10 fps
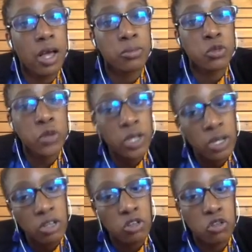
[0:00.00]

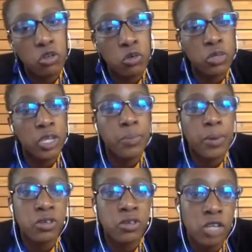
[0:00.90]
Twitter to keep
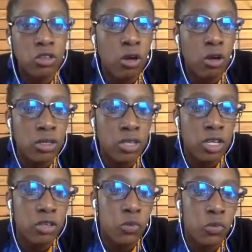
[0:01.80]
up to date with the
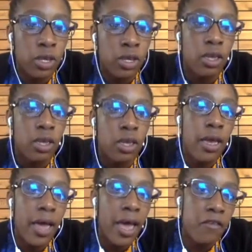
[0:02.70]
content we
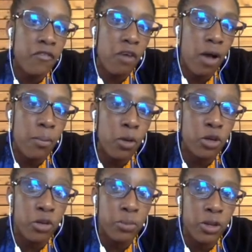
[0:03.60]
have on
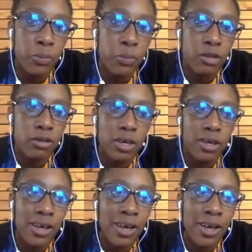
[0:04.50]
Immunopaedia.